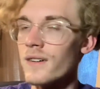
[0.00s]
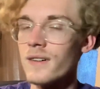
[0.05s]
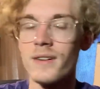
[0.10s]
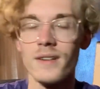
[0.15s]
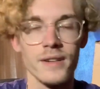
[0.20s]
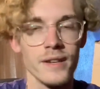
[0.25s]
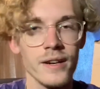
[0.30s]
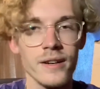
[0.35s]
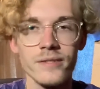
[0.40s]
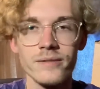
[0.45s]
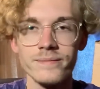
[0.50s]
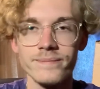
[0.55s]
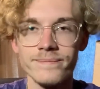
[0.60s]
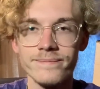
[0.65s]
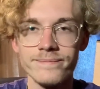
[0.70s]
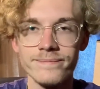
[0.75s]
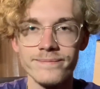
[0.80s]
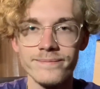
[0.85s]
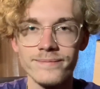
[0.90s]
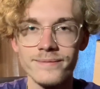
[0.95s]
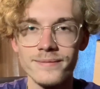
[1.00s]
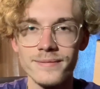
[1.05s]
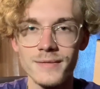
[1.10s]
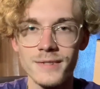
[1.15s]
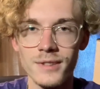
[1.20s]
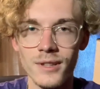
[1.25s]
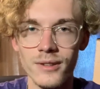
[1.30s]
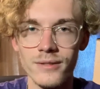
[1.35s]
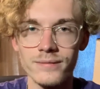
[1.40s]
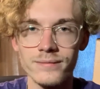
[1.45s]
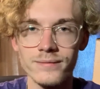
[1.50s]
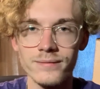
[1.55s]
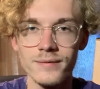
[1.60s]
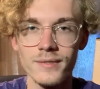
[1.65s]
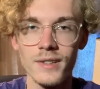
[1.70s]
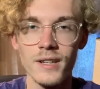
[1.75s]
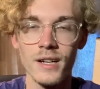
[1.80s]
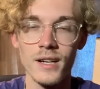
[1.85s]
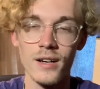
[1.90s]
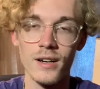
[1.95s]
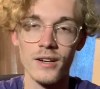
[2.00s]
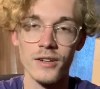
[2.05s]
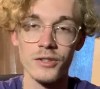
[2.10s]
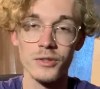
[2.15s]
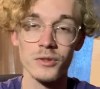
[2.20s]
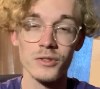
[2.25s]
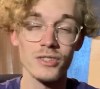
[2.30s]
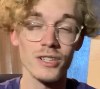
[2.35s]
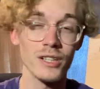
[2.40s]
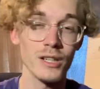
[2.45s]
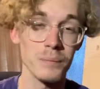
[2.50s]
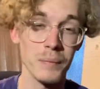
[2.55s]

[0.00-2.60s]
Yeah. So you can check out